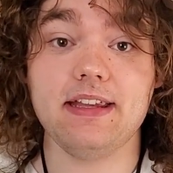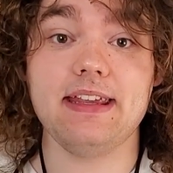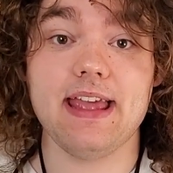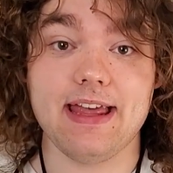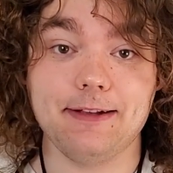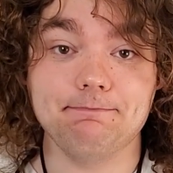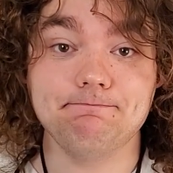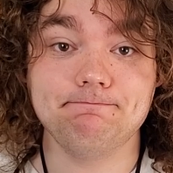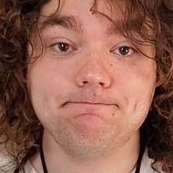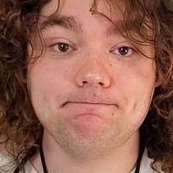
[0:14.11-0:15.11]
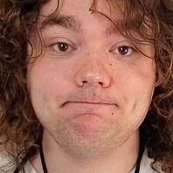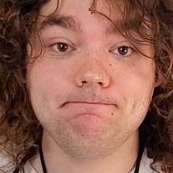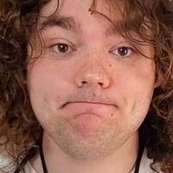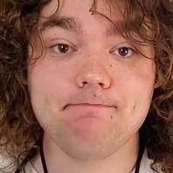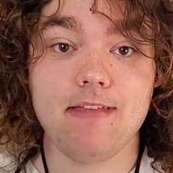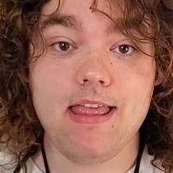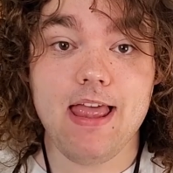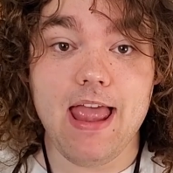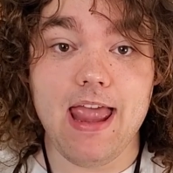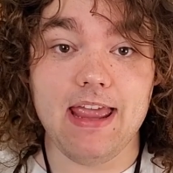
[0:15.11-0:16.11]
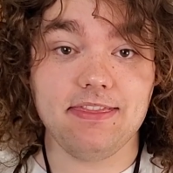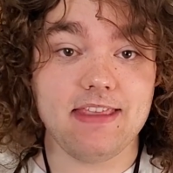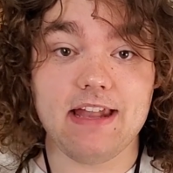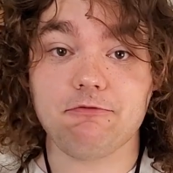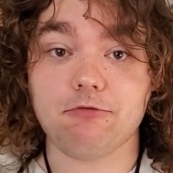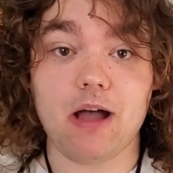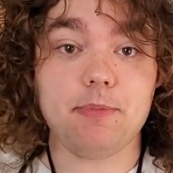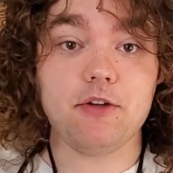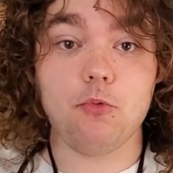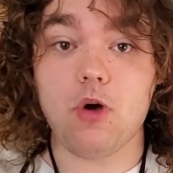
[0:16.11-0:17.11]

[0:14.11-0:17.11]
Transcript: again. And then rubbing